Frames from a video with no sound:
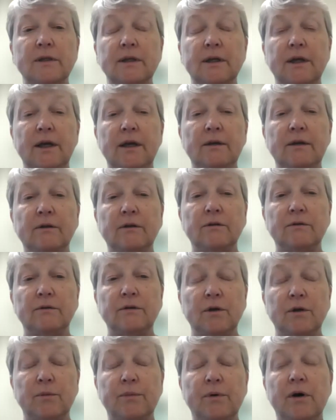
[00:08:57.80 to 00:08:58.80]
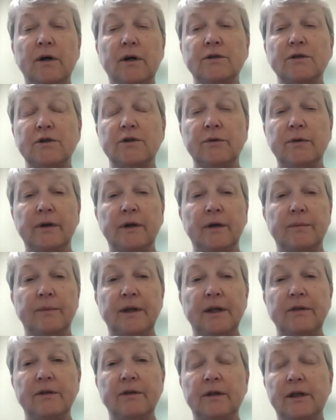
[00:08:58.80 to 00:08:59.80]
is licking the, their paws, chewing them,
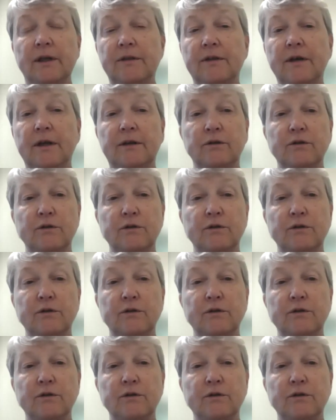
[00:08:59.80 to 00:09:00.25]
anything like that,